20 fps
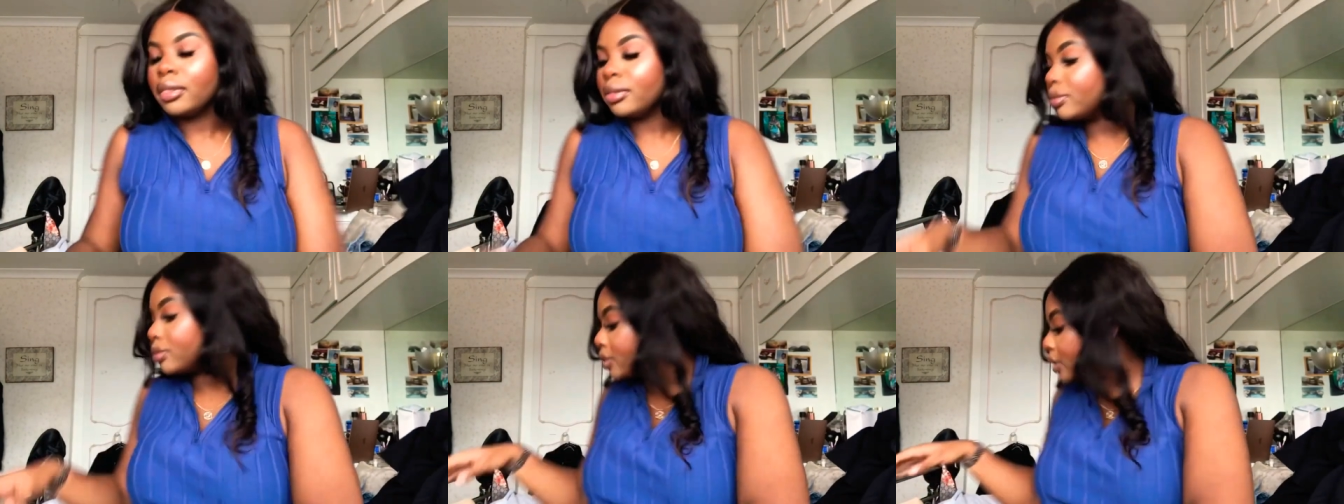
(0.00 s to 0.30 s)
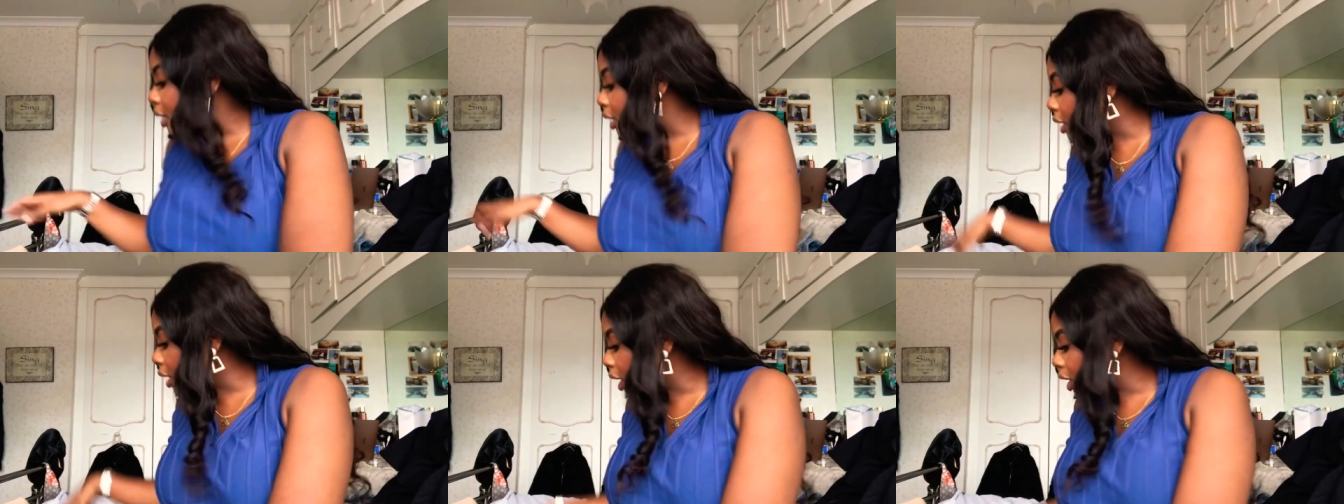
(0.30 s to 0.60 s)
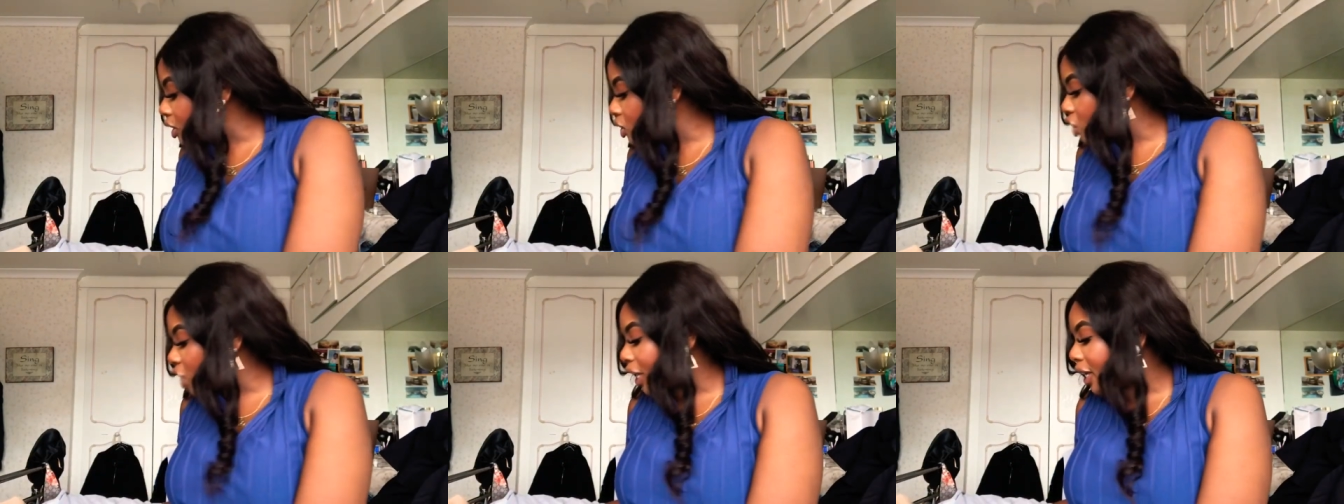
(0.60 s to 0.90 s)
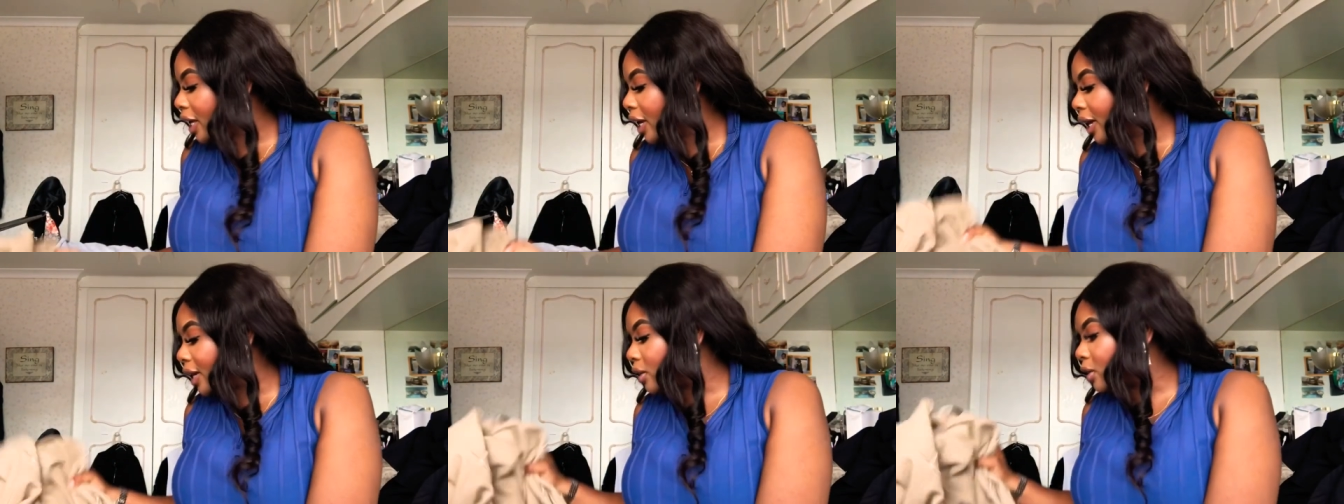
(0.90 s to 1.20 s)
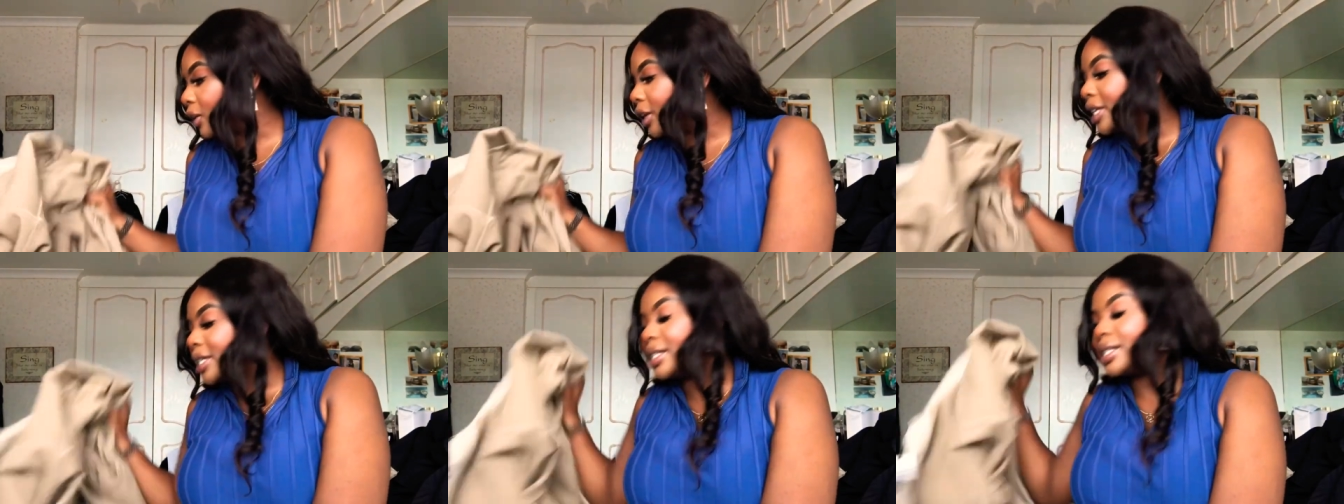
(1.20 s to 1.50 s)
the last jacket I got
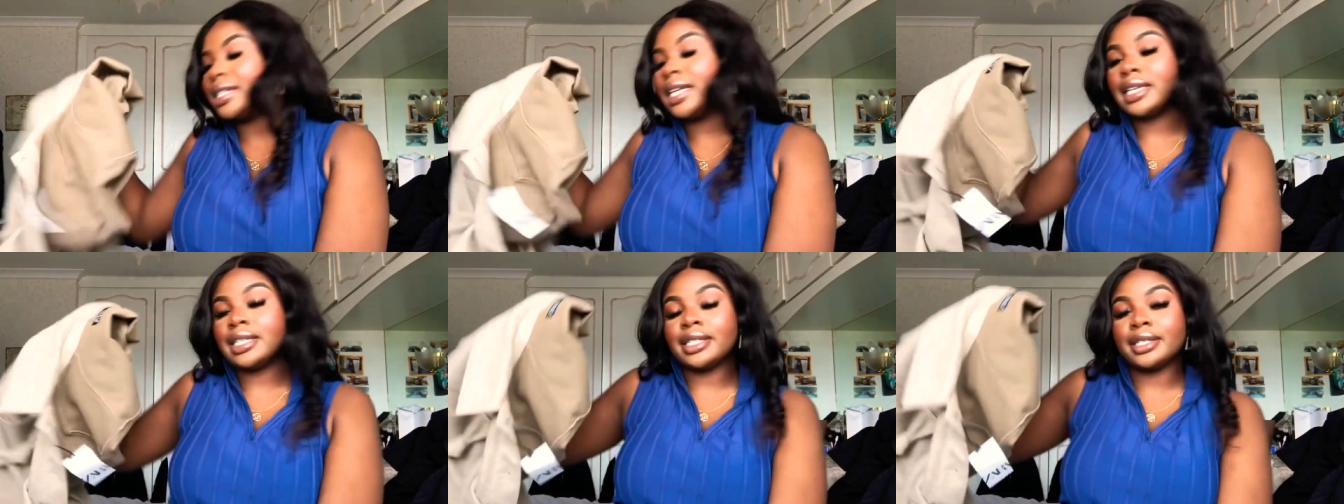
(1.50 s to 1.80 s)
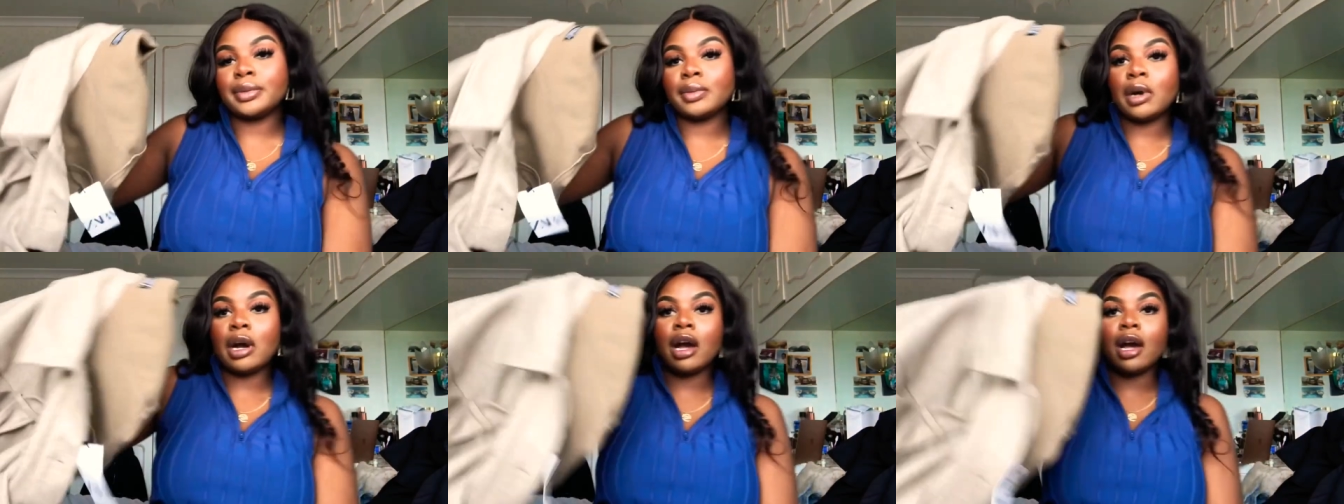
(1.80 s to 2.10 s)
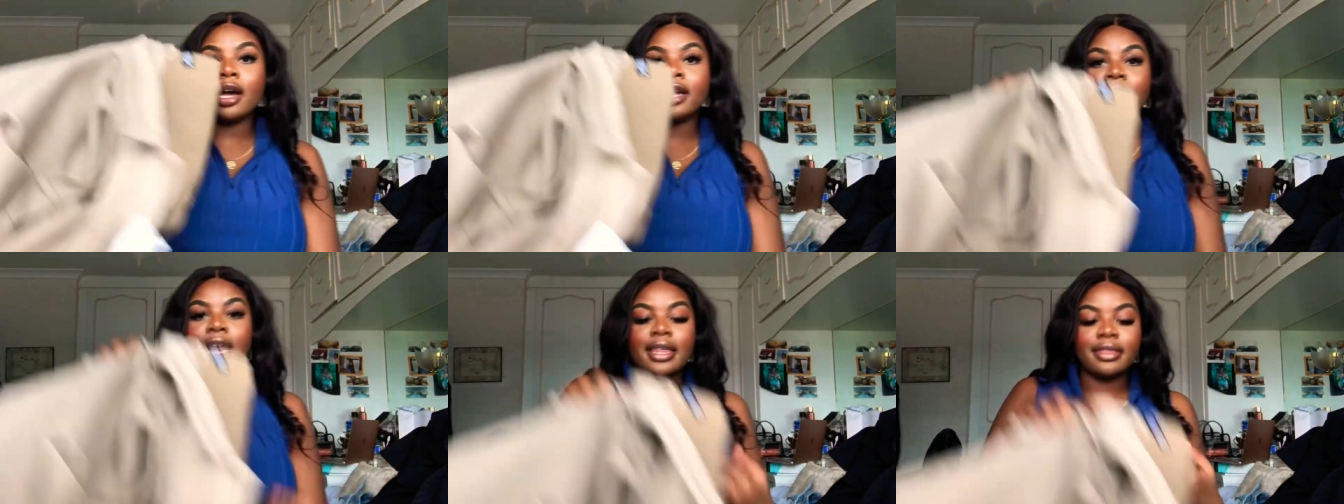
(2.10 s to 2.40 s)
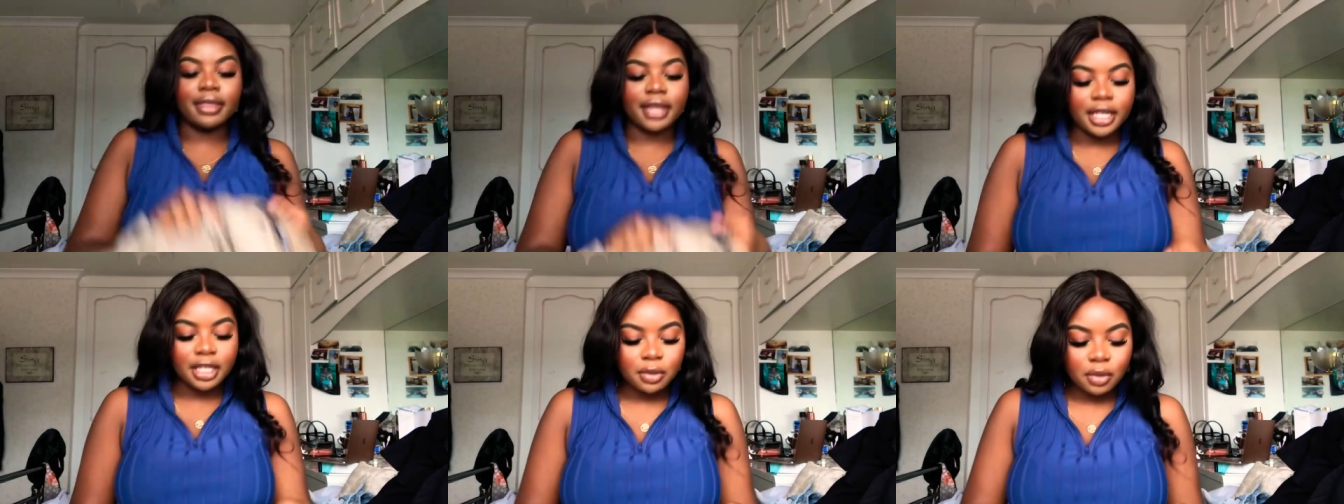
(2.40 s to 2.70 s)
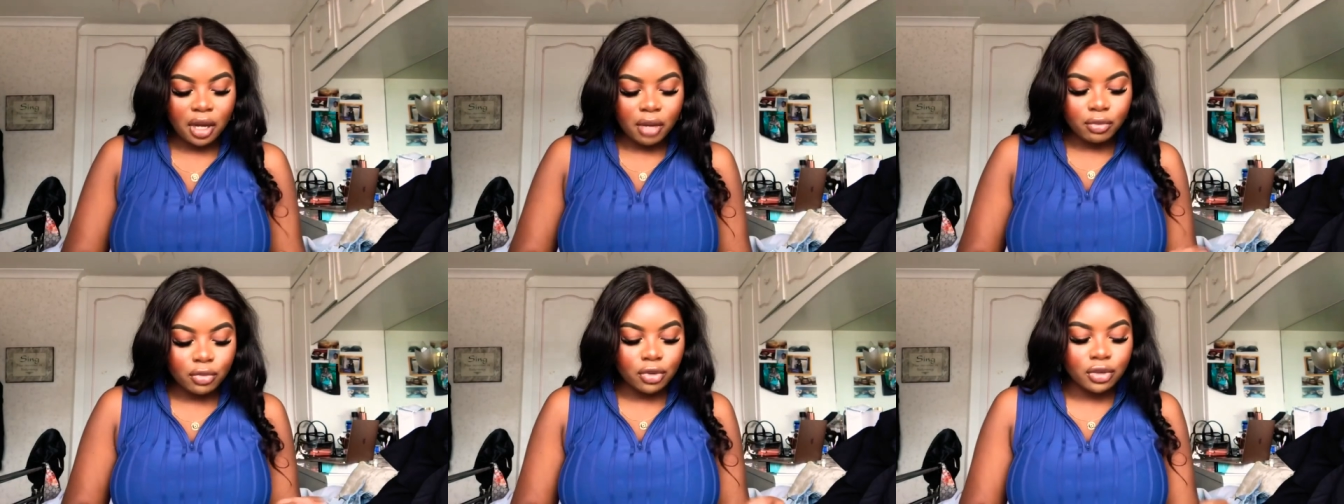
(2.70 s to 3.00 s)
is this one and this
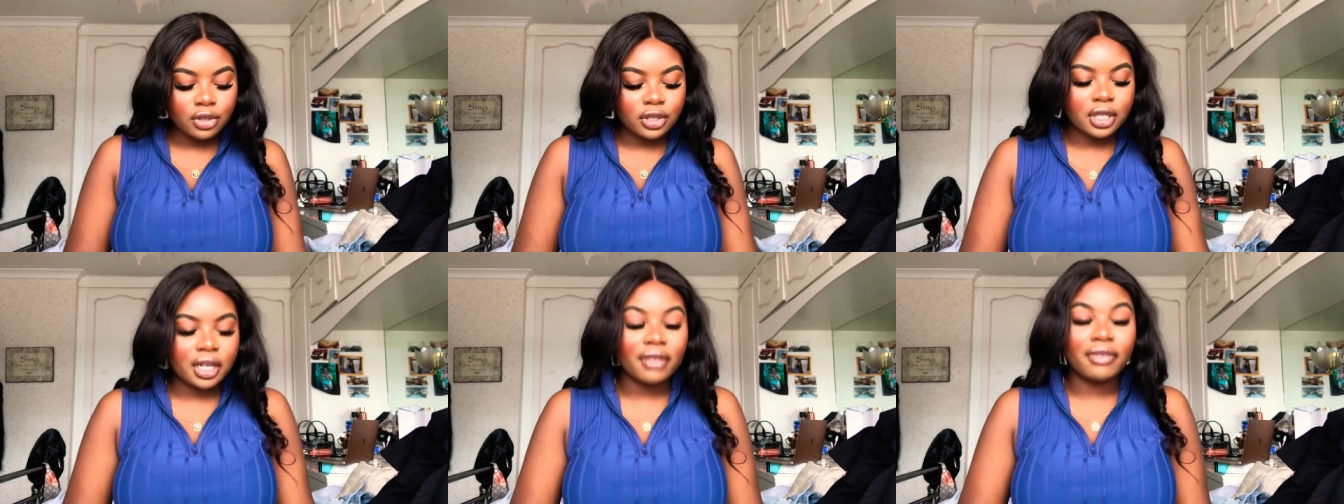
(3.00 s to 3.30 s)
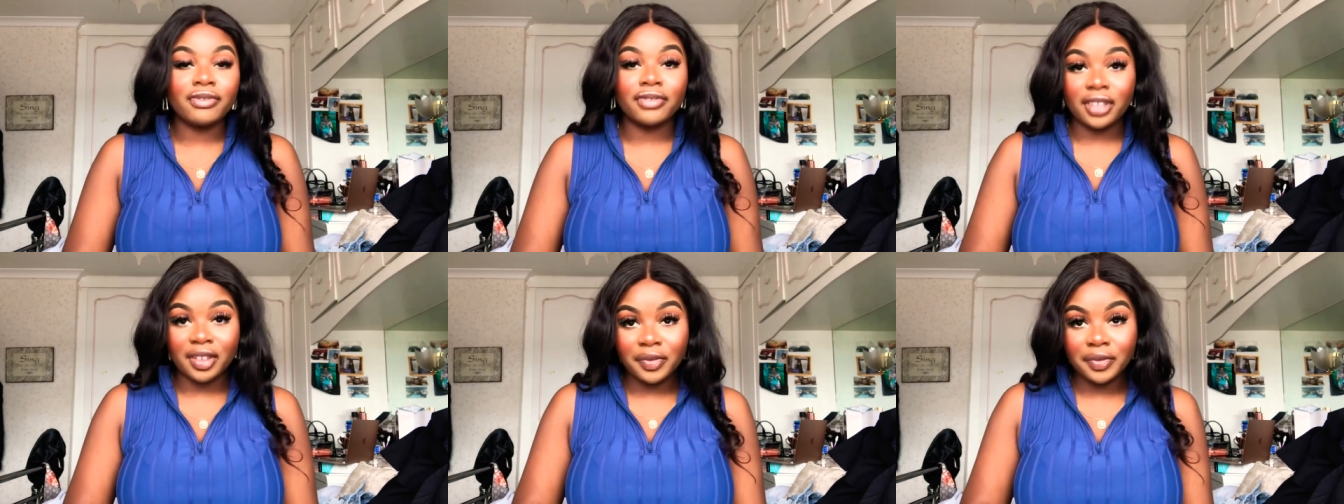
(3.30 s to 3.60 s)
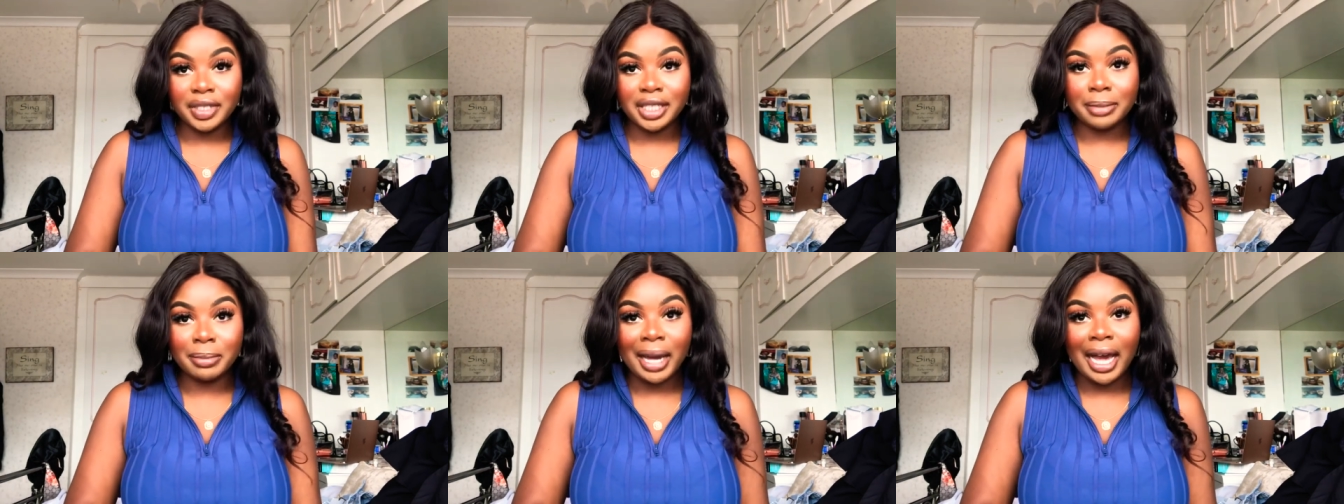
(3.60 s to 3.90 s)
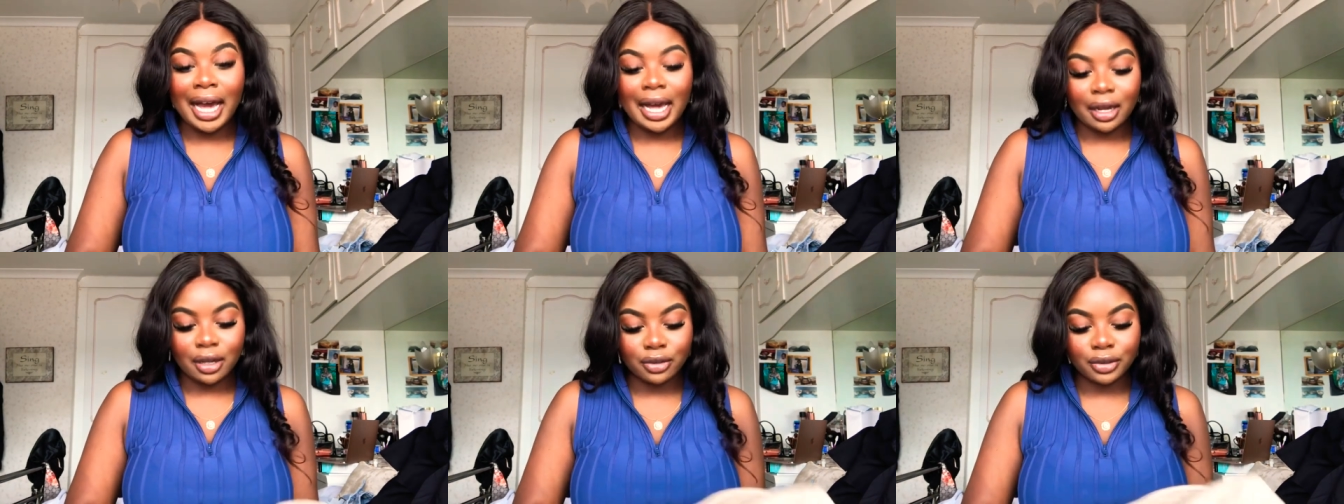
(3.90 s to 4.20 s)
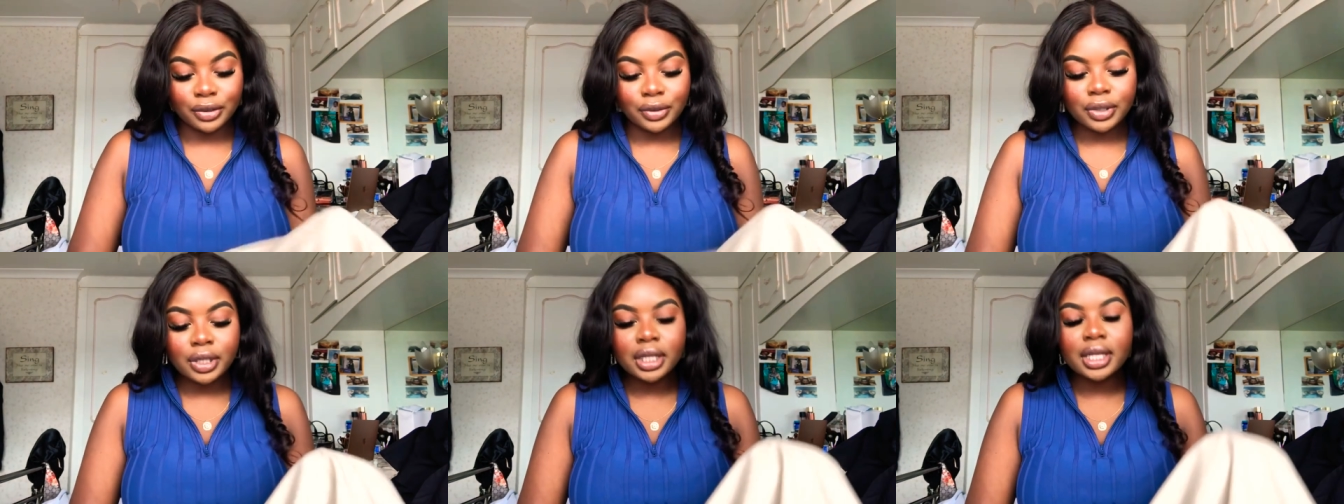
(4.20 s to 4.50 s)
one was 50
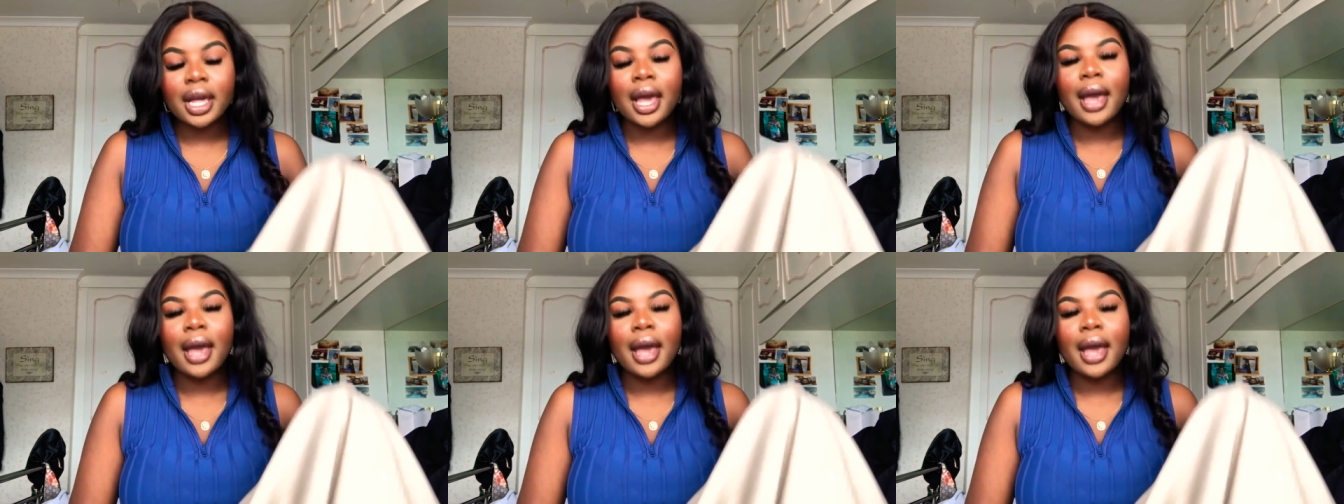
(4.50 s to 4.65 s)
pounds